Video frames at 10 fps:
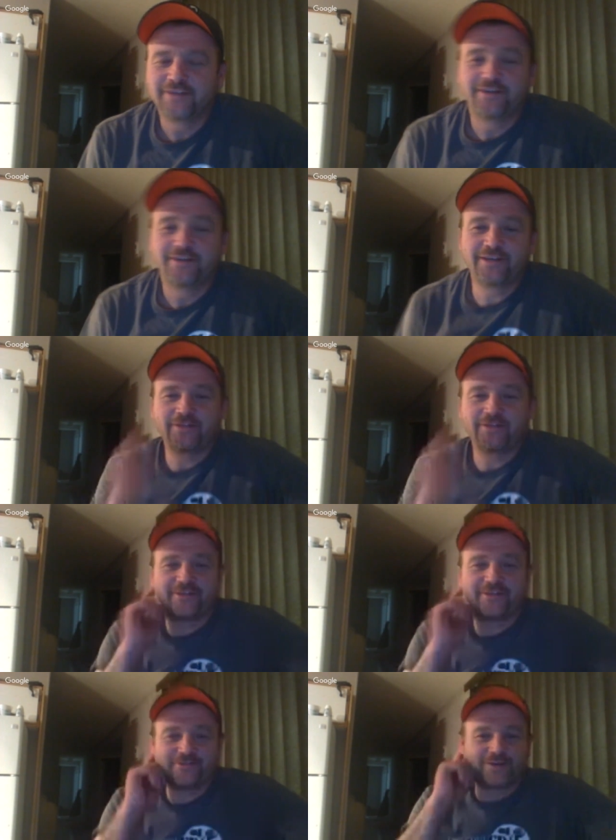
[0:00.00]
Yeah, we
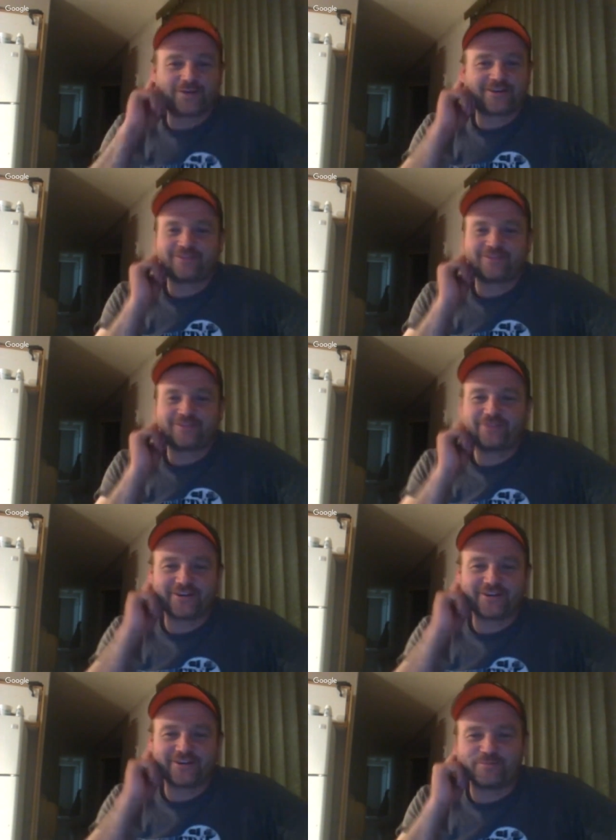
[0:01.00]
got
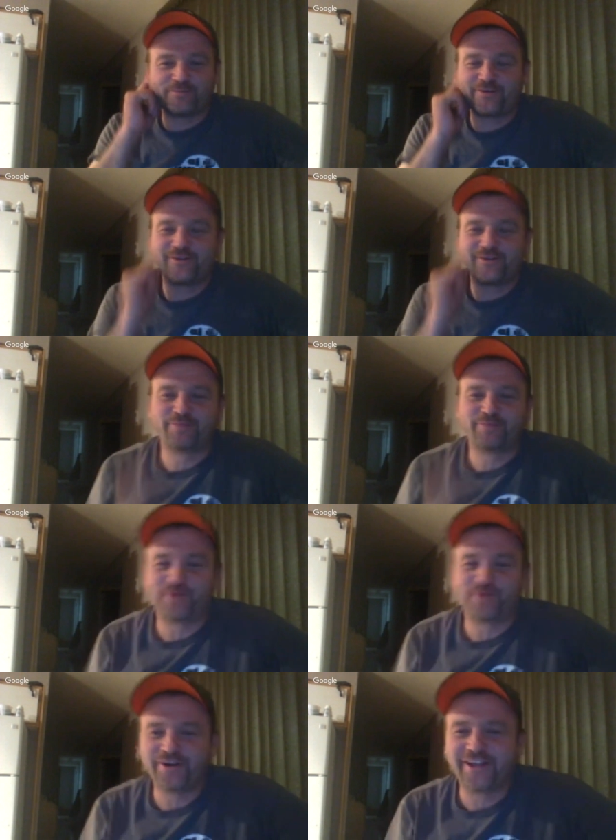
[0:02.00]
no
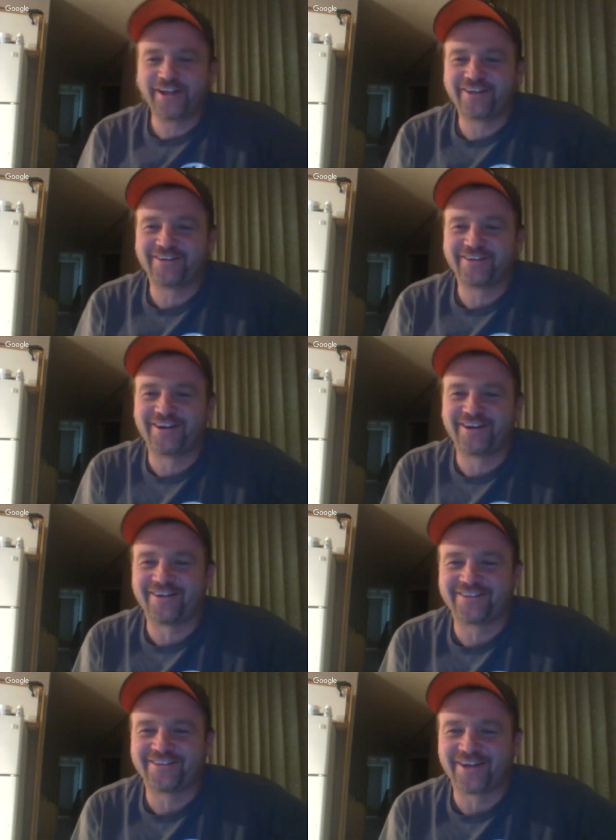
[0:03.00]
porn ladies in here
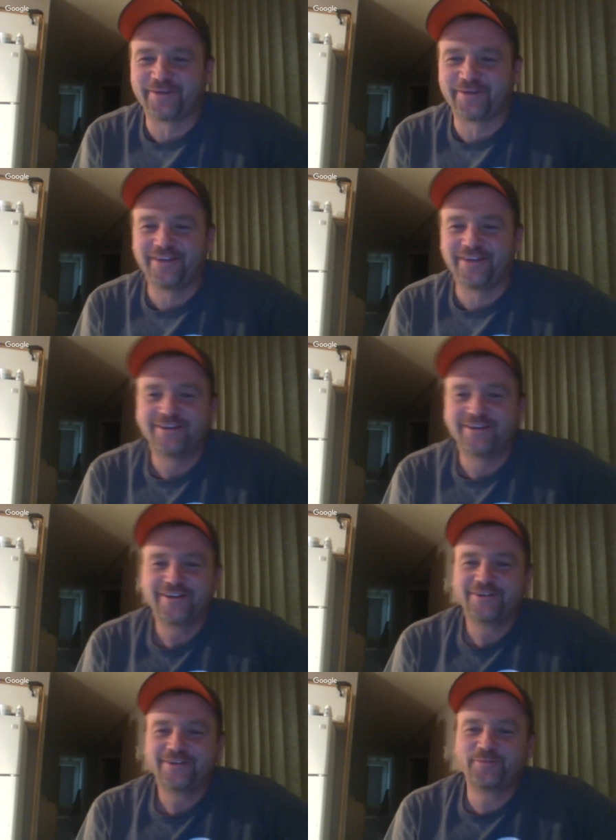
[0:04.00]
this time, eh?
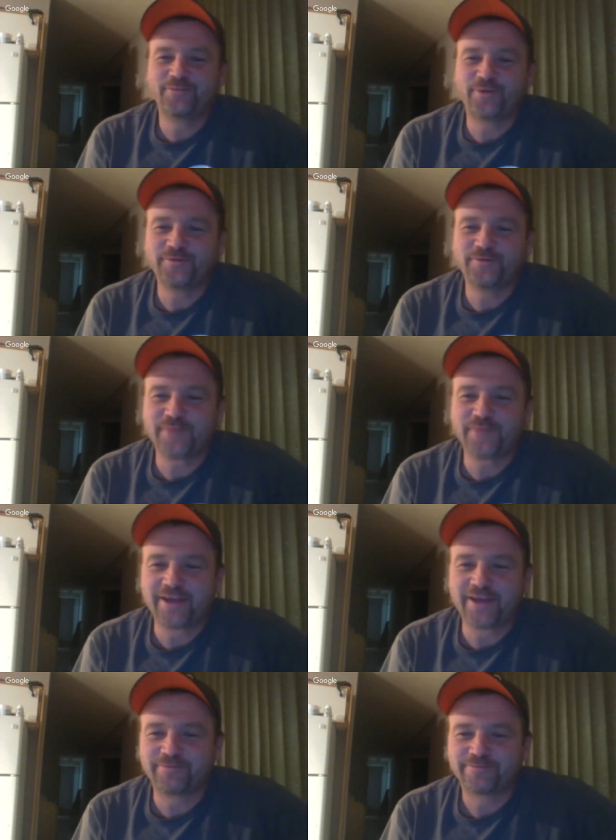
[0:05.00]
No porn
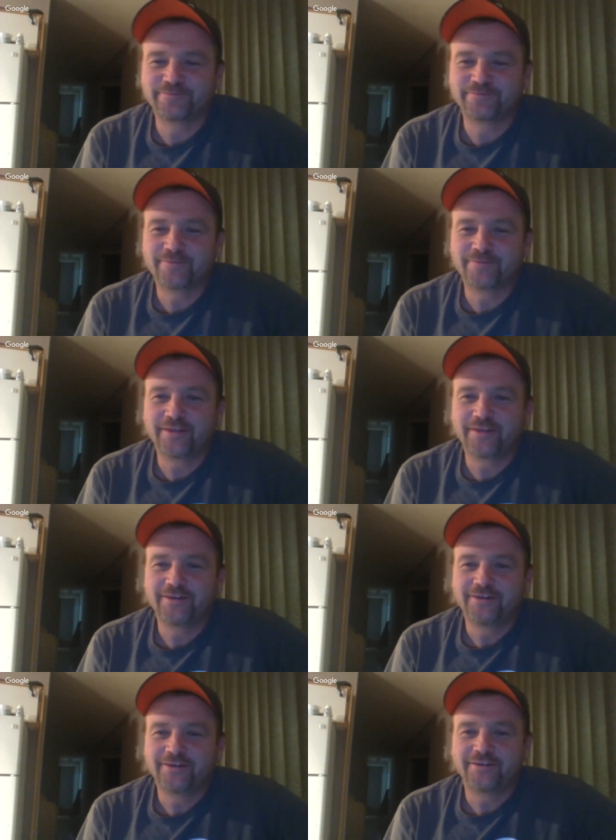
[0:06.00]
spam.
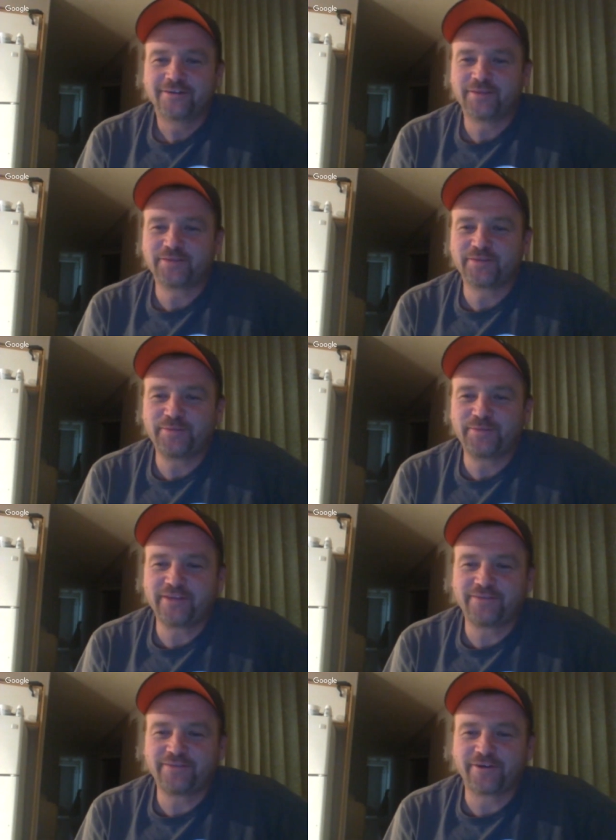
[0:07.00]
They must be
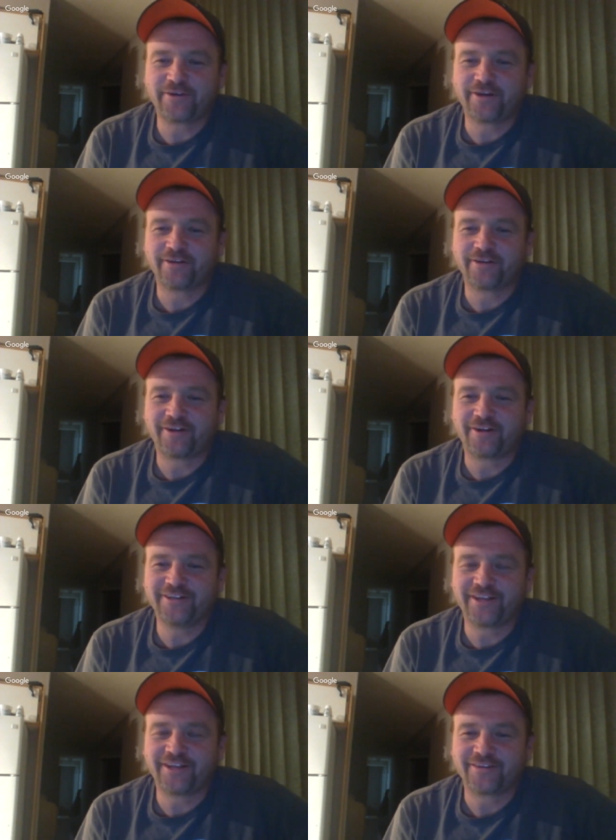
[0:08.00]
busy for
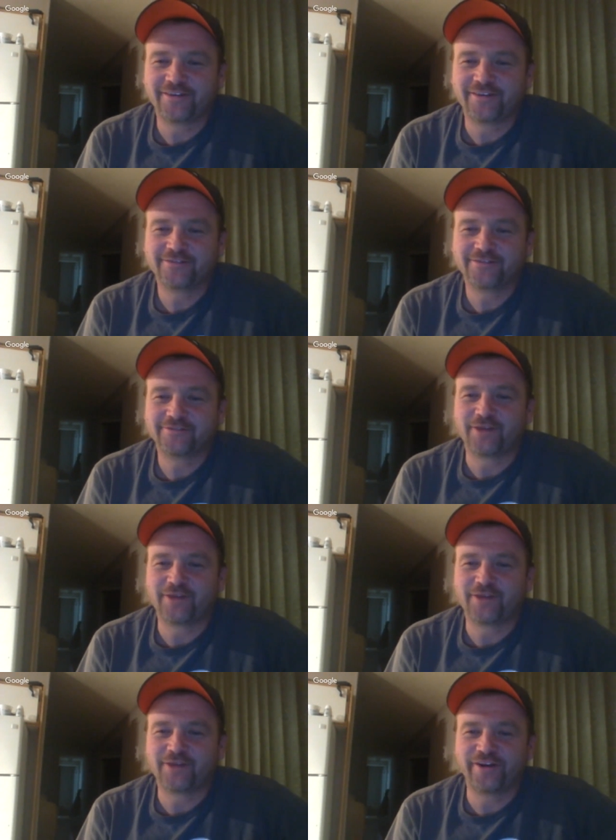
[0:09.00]
holidays,
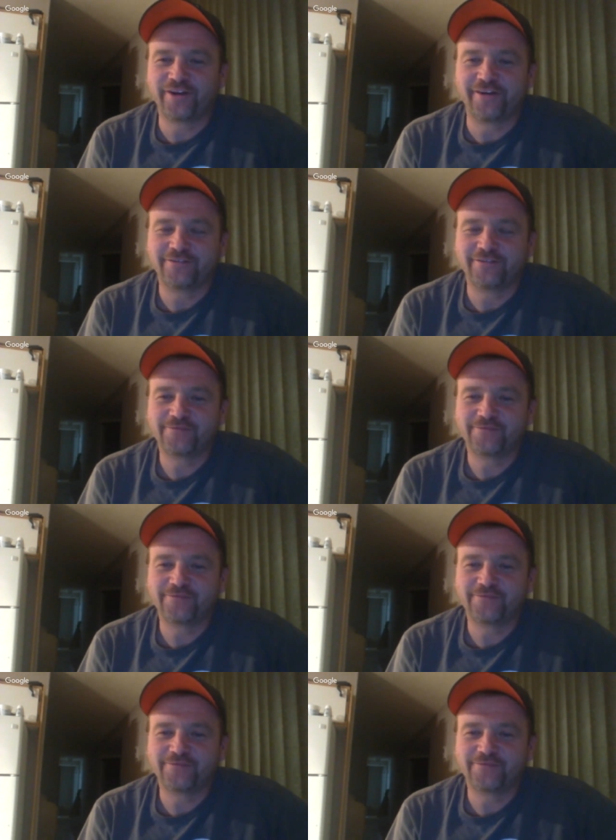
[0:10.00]
not working.